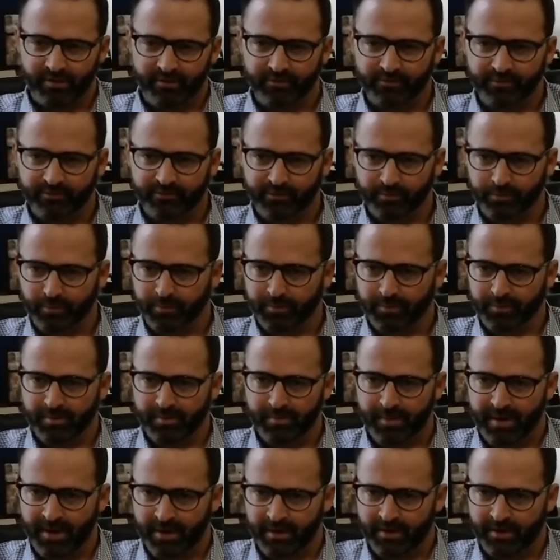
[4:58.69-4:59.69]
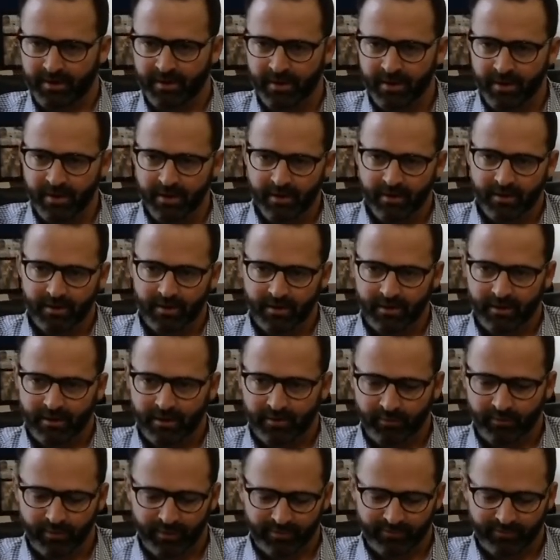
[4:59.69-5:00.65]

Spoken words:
suburban demand we're going to